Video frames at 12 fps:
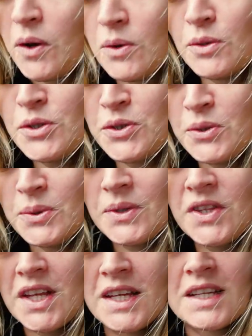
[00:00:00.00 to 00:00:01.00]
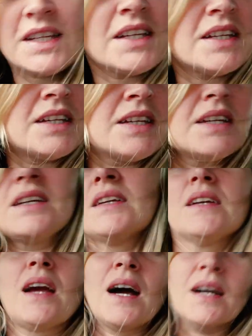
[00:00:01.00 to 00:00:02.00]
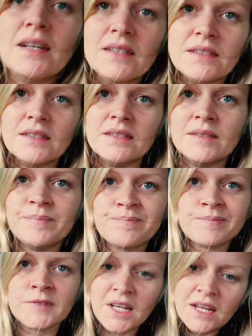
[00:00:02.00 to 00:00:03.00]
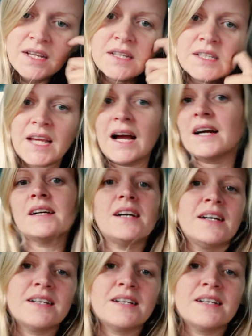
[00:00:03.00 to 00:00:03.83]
the whole school thing and yeah,